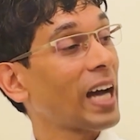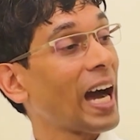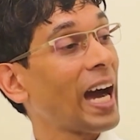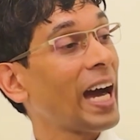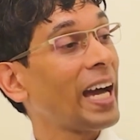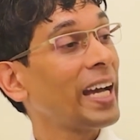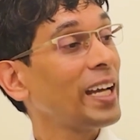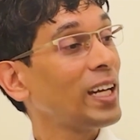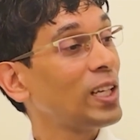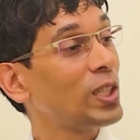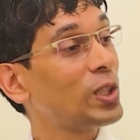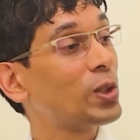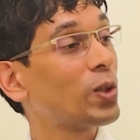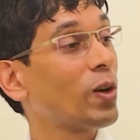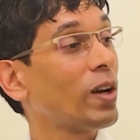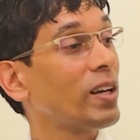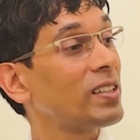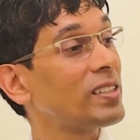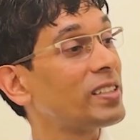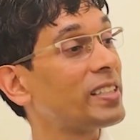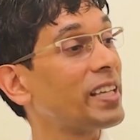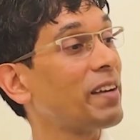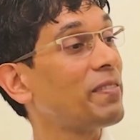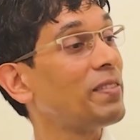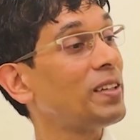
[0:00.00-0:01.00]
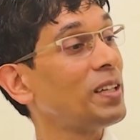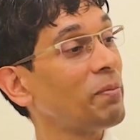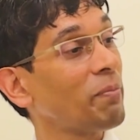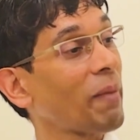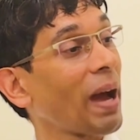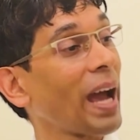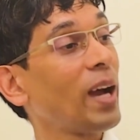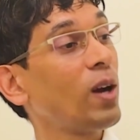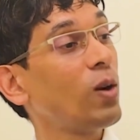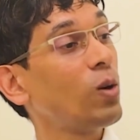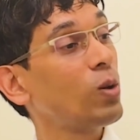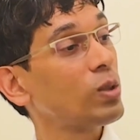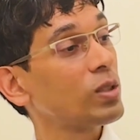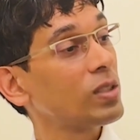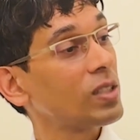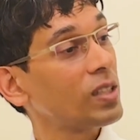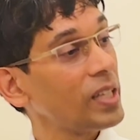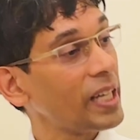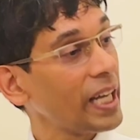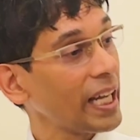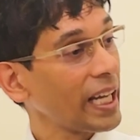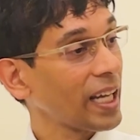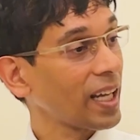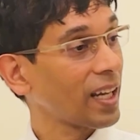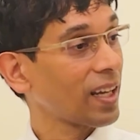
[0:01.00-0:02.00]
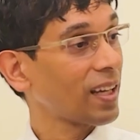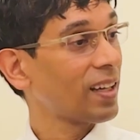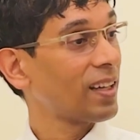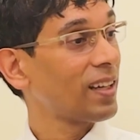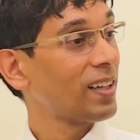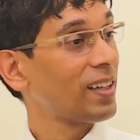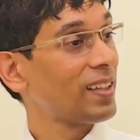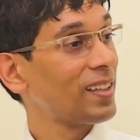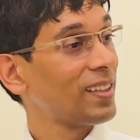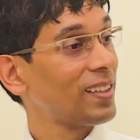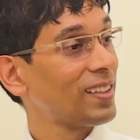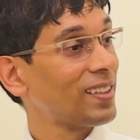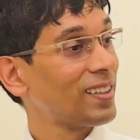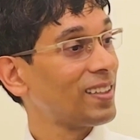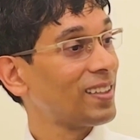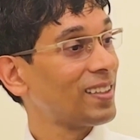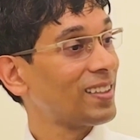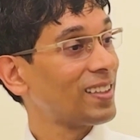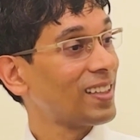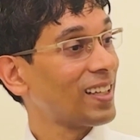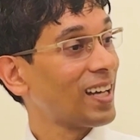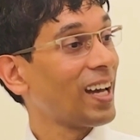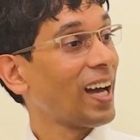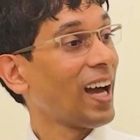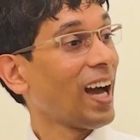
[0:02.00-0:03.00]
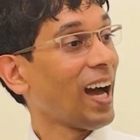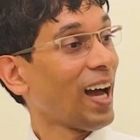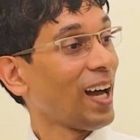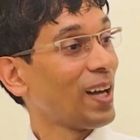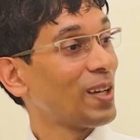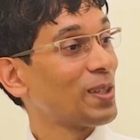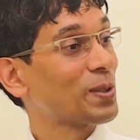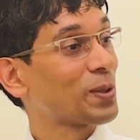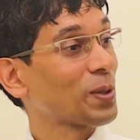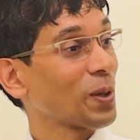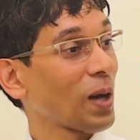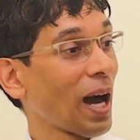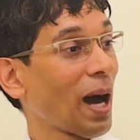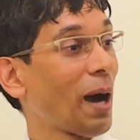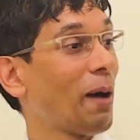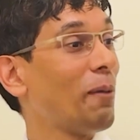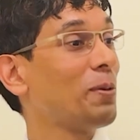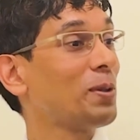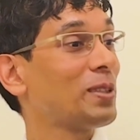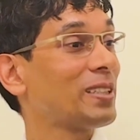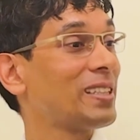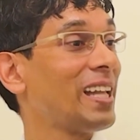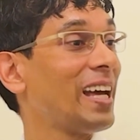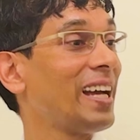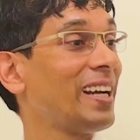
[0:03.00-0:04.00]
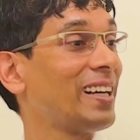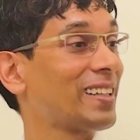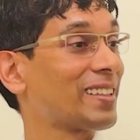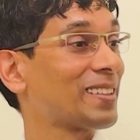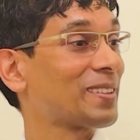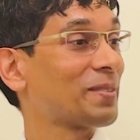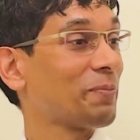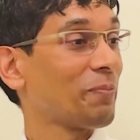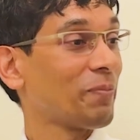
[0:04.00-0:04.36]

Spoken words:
I enjoyed 7 mangoes a day. So I was like...